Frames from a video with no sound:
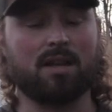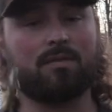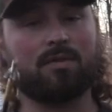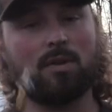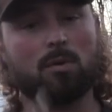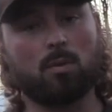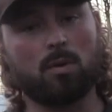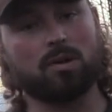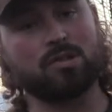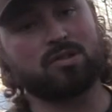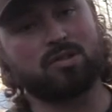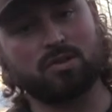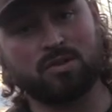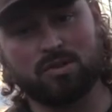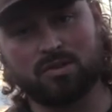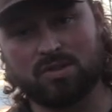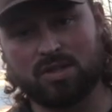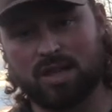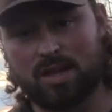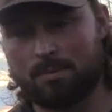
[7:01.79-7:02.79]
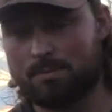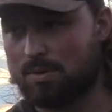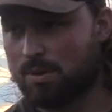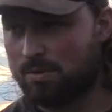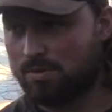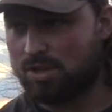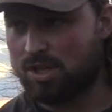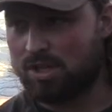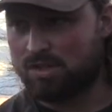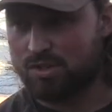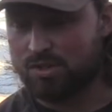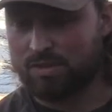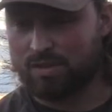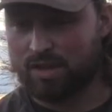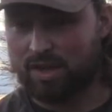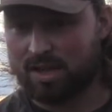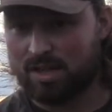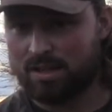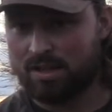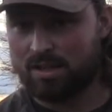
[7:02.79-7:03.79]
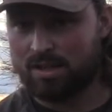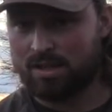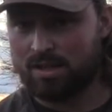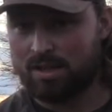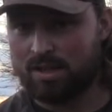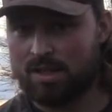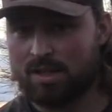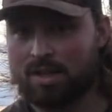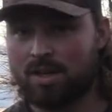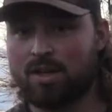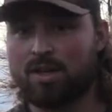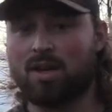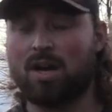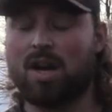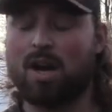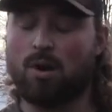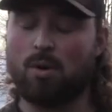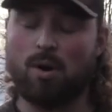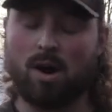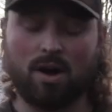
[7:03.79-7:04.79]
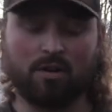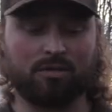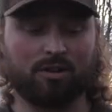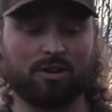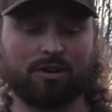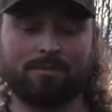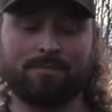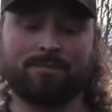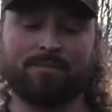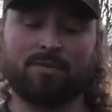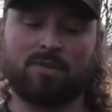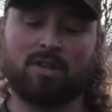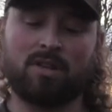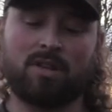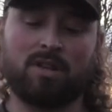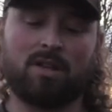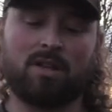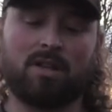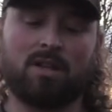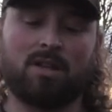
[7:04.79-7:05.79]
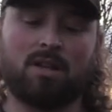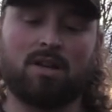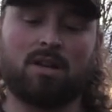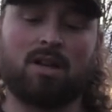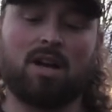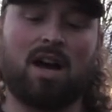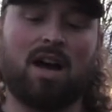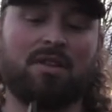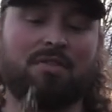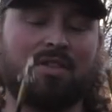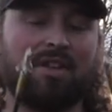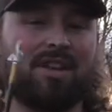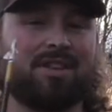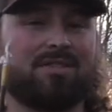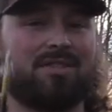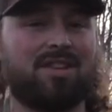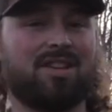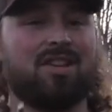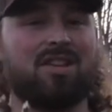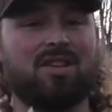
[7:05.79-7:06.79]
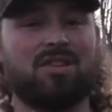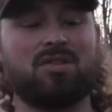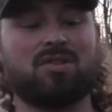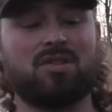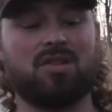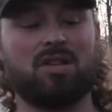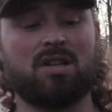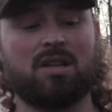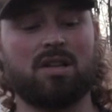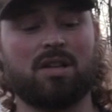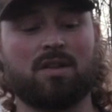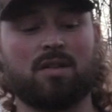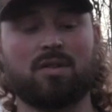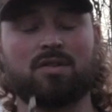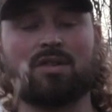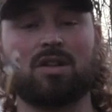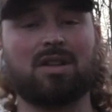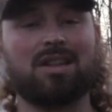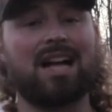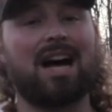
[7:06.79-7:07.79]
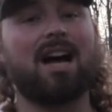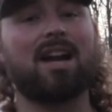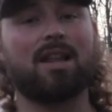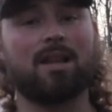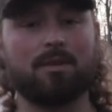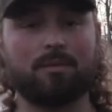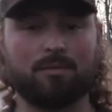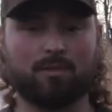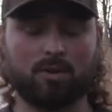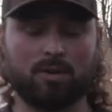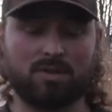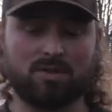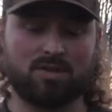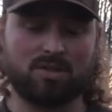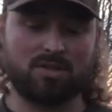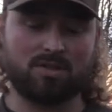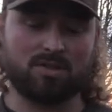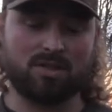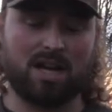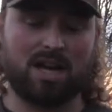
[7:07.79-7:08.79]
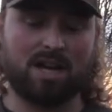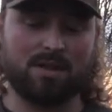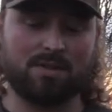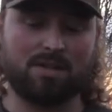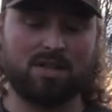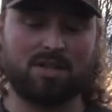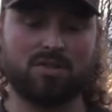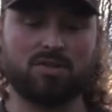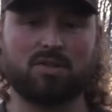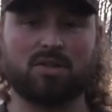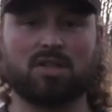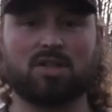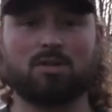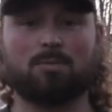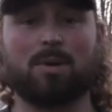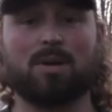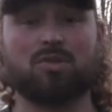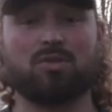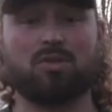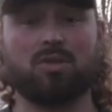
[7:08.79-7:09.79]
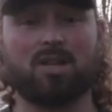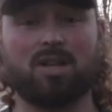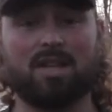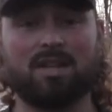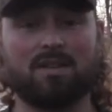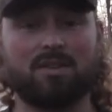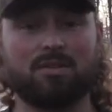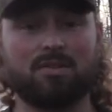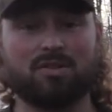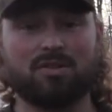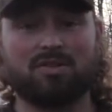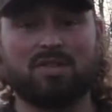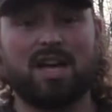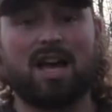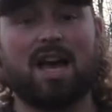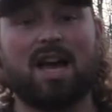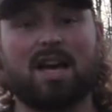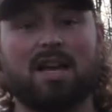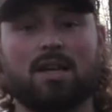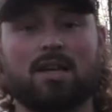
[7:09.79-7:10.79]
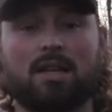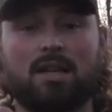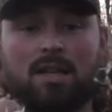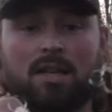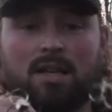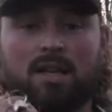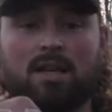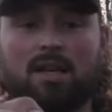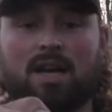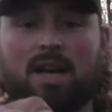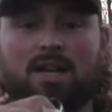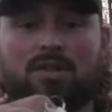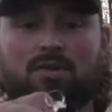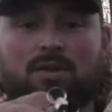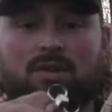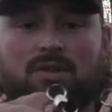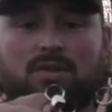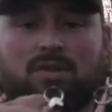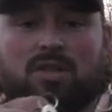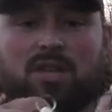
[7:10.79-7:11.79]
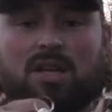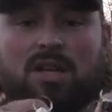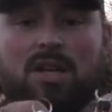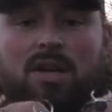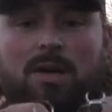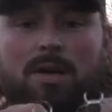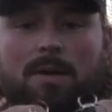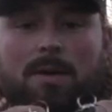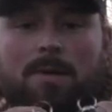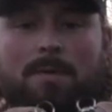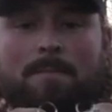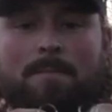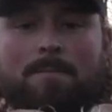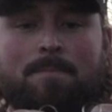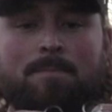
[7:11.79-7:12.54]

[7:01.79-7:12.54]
if it works in your setup, don't change a thing. However, I think these, there's a lot of influences on these, especially in their design, as you can see here.